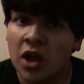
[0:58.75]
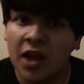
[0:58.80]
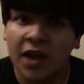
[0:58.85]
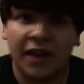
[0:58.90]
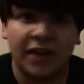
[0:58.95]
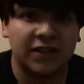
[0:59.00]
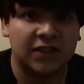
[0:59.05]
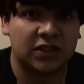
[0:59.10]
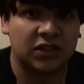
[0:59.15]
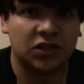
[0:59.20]

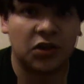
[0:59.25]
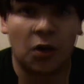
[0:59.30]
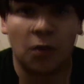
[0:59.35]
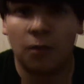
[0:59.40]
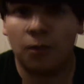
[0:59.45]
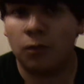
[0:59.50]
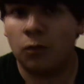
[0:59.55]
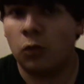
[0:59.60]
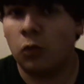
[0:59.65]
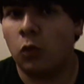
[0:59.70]
in
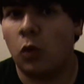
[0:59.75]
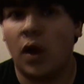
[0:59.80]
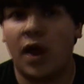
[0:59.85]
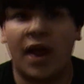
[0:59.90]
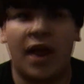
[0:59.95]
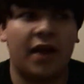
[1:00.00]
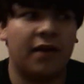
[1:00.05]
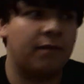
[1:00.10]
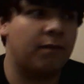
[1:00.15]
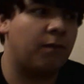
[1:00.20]
some
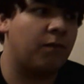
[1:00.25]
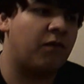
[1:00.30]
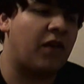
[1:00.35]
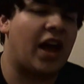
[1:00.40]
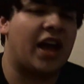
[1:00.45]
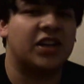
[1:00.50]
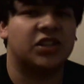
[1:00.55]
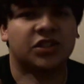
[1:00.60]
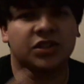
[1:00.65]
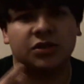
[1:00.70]
way,
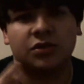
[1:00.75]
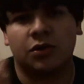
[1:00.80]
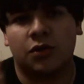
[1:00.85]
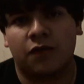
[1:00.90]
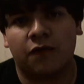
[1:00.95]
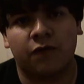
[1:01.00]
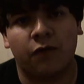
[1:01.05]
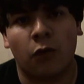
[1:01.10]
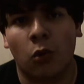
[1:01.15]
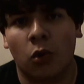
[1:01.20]
fashion, or
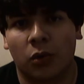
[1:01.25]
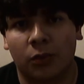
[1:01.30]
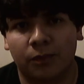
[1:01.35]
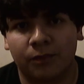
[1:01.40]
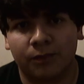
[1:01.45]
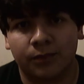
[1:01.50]
form.